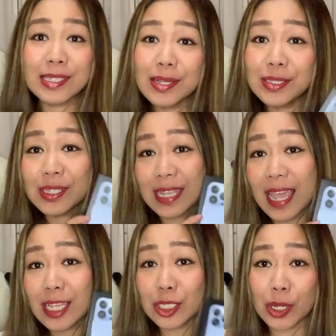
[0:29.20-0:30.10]
So
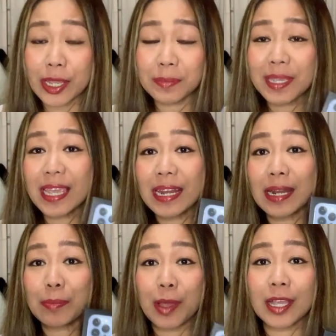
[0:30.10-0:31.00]
today, join me in
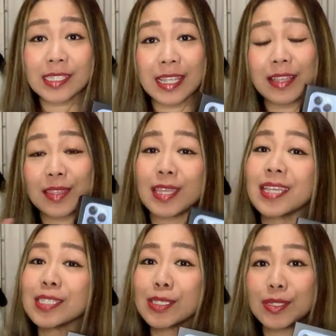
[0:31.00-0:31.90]
unboxing
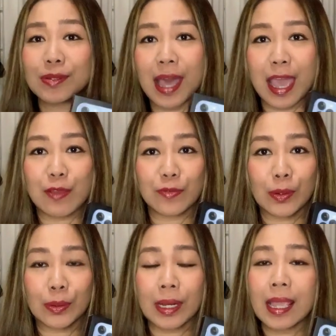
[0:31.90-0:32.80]
this new
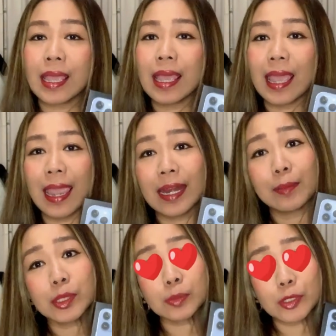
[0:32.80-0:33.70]
iPhone and
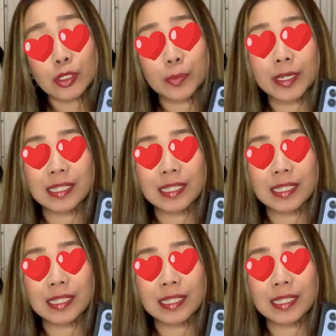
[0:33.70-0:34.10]
I'm super super